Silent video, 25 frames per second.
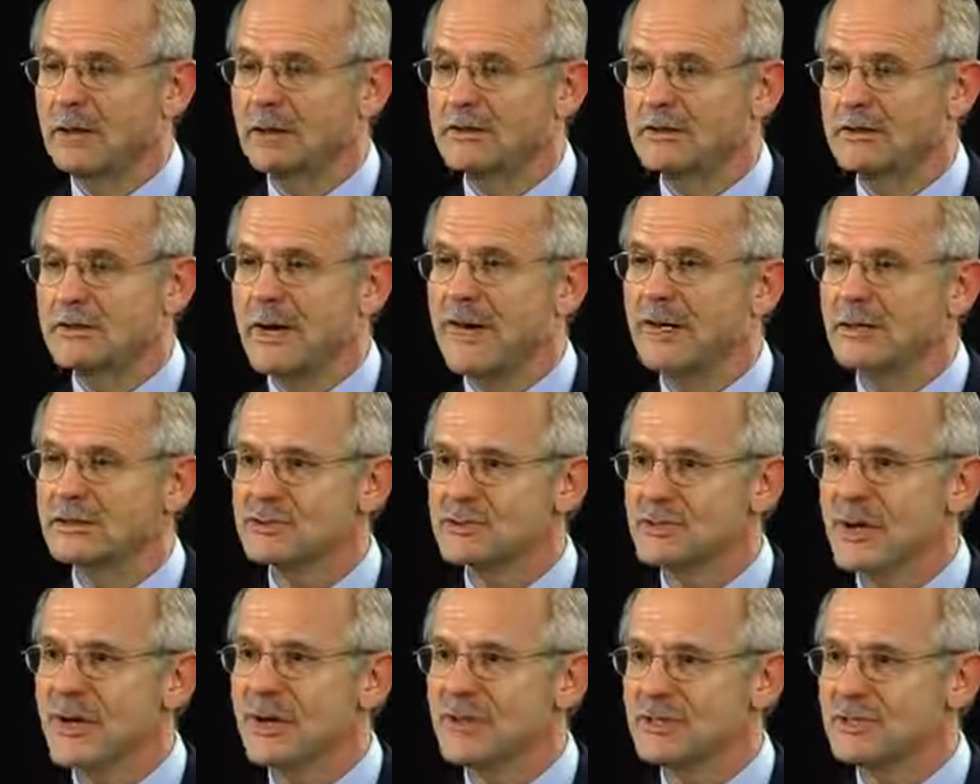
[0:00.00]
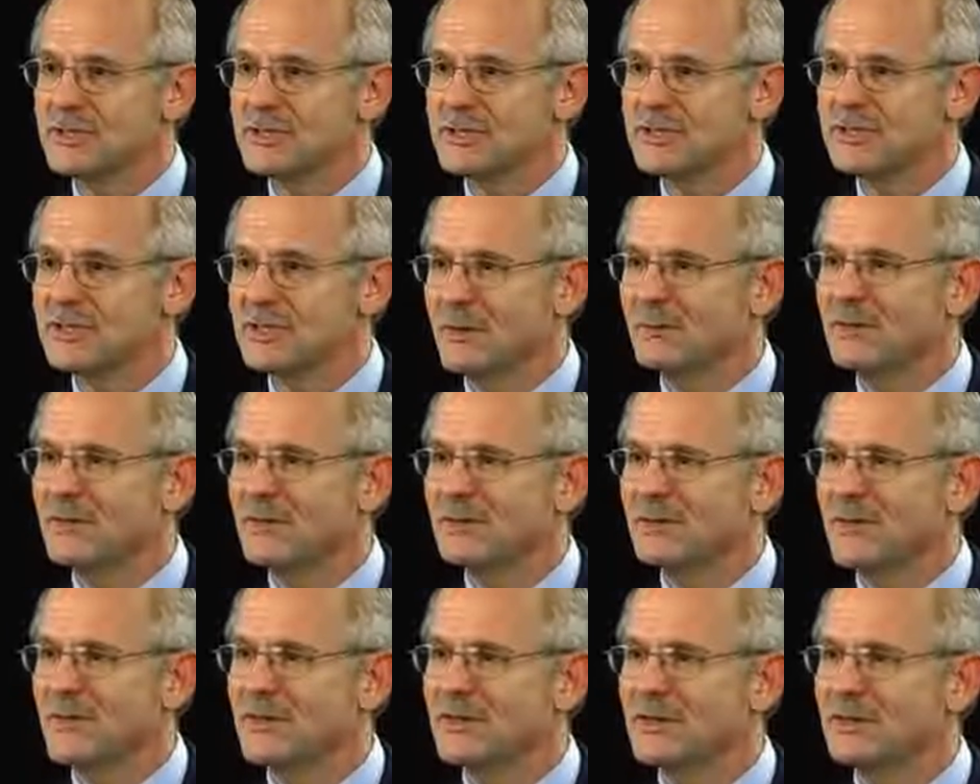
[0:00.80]
Strategy is
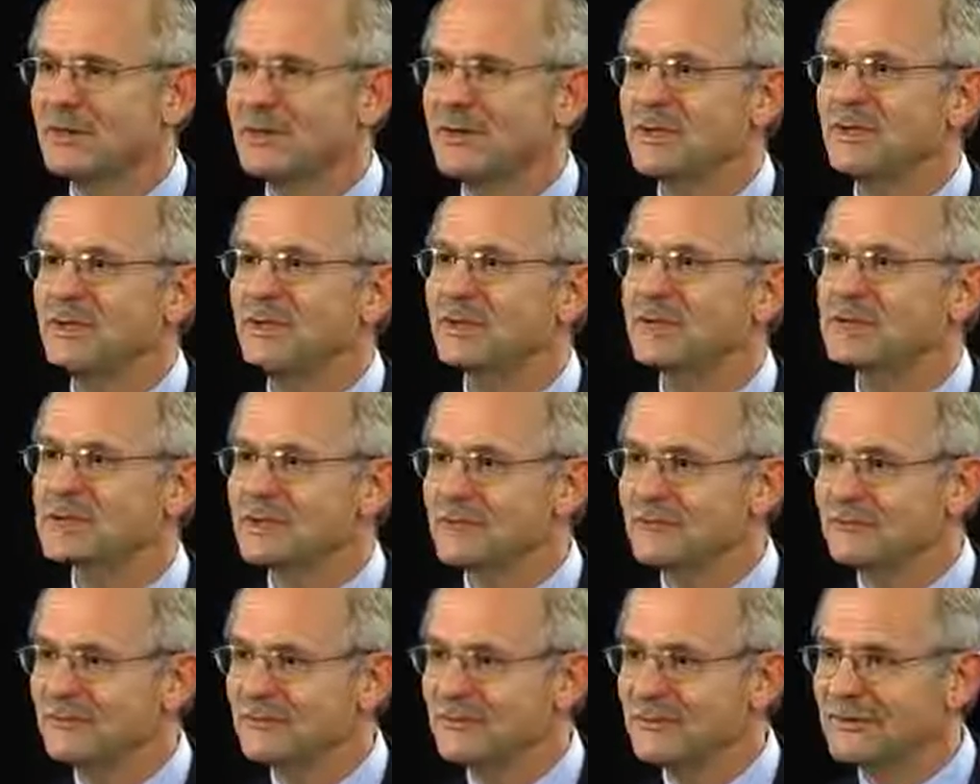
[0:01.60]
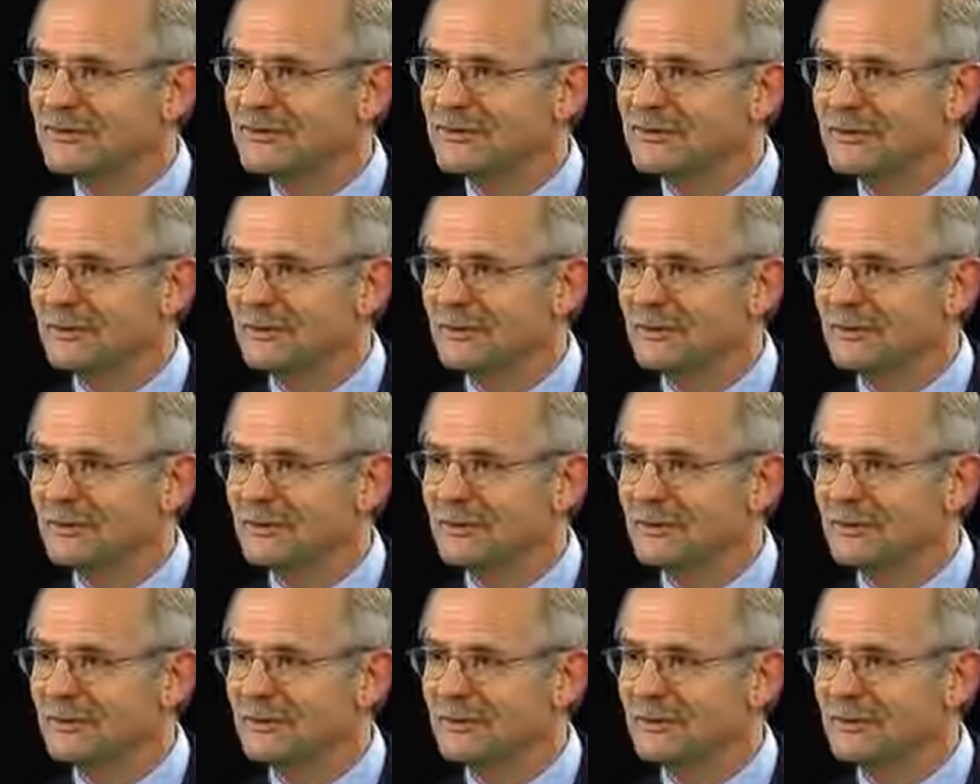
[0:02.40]
something that can be elusive.